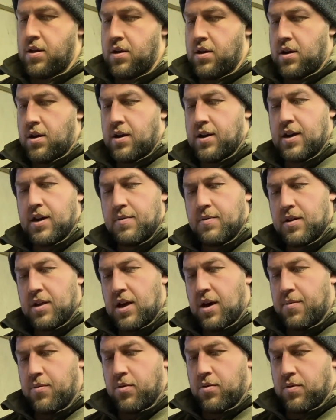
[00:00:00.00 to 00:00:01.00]
I need a
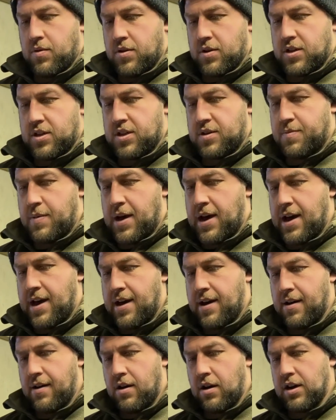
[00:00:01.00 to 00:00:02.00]
couple spare
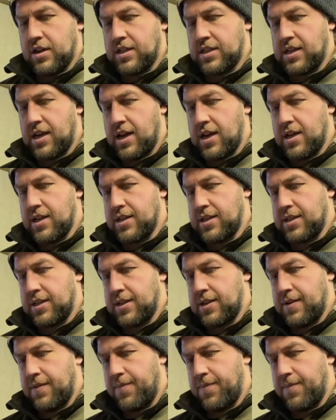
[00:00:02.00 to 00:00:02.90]
isolators.